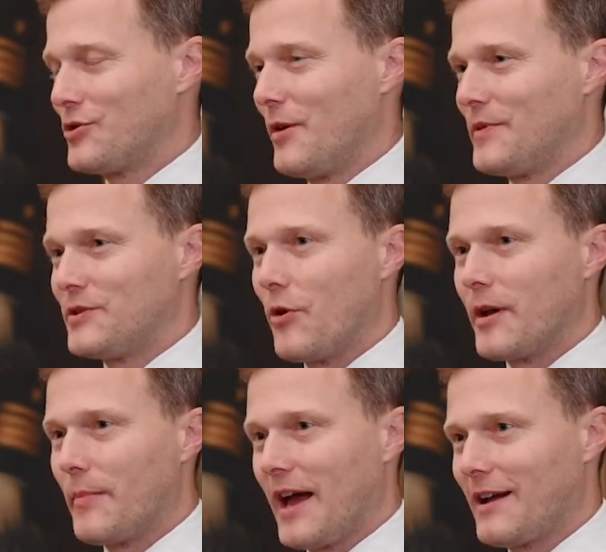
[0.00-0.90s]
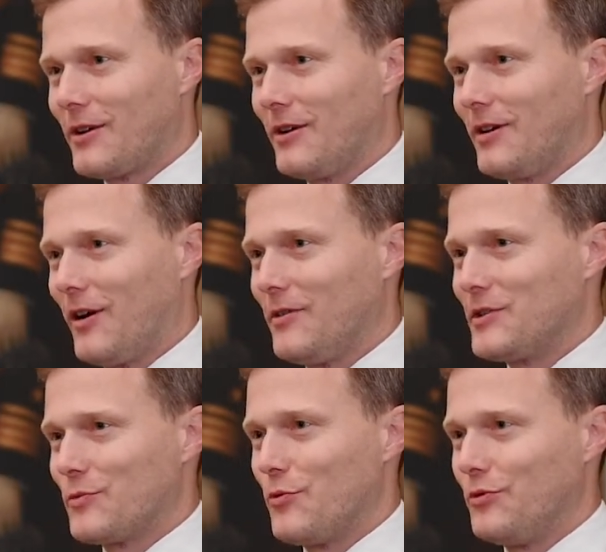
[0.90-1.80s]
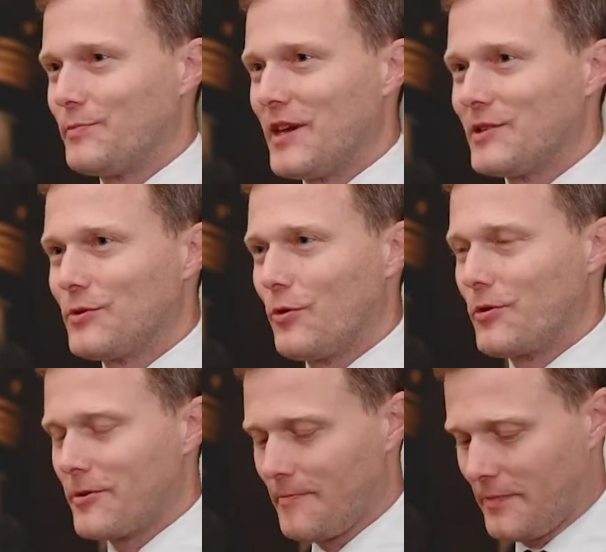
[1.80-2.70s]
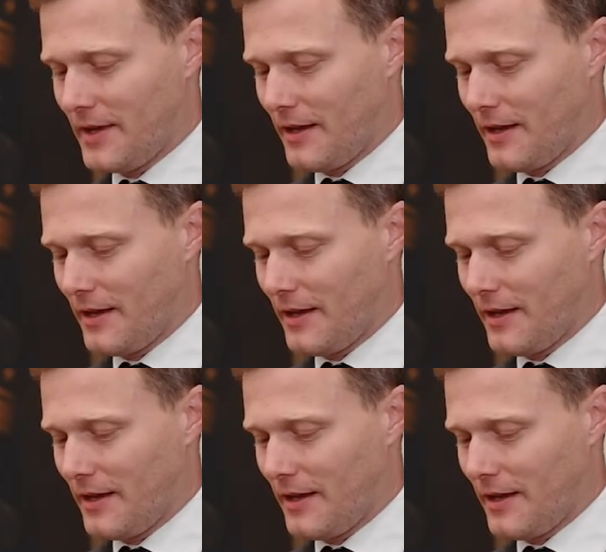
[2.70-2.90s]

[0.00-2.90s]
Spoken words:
Trump is going back on this rules-based order,